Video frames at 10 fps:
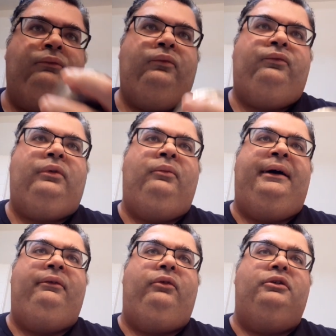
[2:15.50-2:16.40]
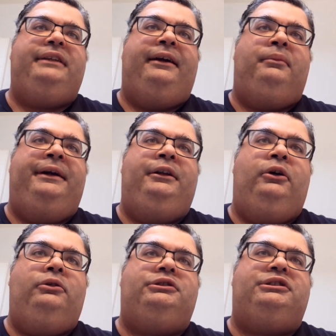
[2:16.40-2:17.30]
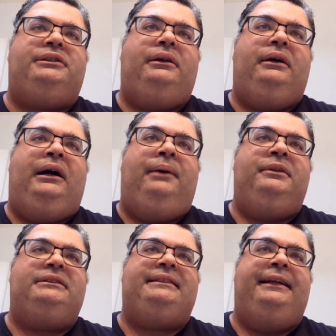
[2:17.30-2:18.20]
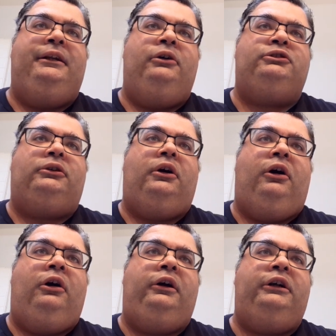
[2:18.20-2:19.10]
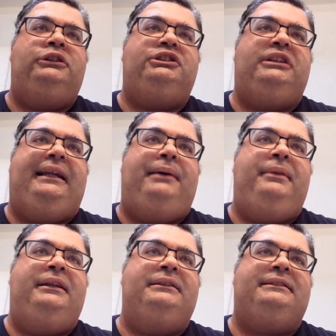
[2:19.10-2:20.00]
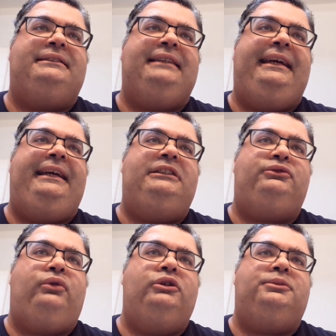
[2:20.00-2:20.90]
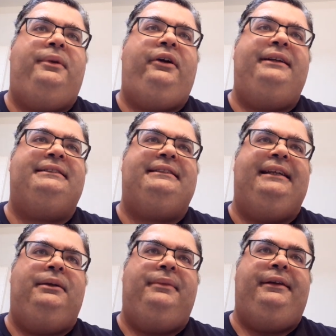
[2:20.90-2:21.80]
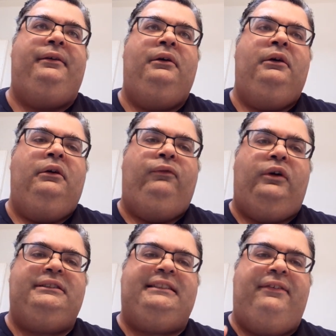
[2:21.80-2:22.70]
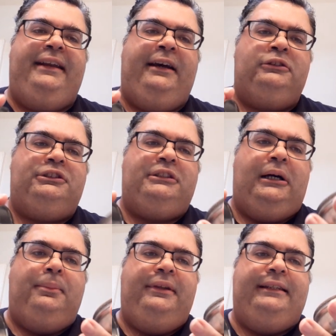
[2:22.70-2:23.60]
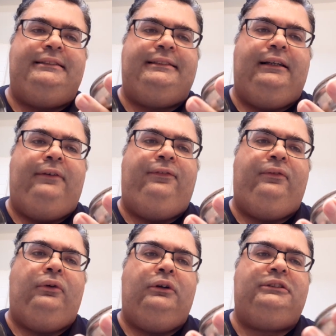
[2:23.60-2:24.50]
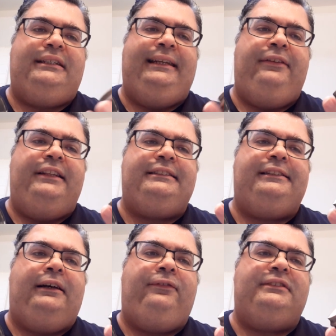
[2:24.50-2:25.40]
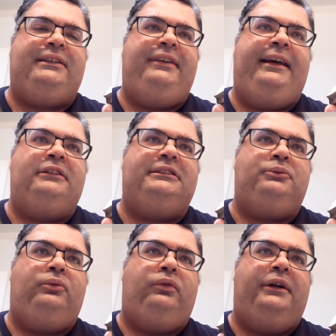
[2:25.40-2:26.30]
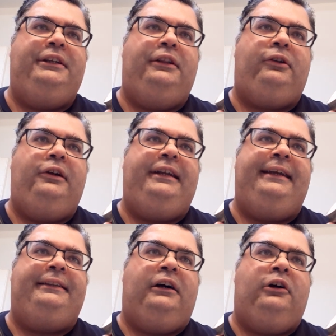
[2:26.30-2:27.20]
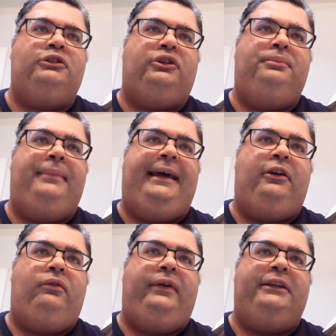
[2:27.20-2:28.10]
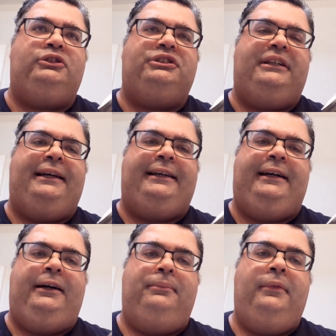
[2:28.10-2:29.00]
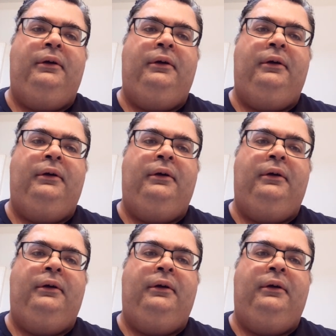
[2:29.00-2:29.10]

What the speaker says: From what I wrote down in my notes, the scent notes are orange, lemon, sage, rosemary, and cinnamon. For a 7-ounce tub of this stuff, or tin of this stuff, 7 ounces will run you $38 on MaggoodRazors.com.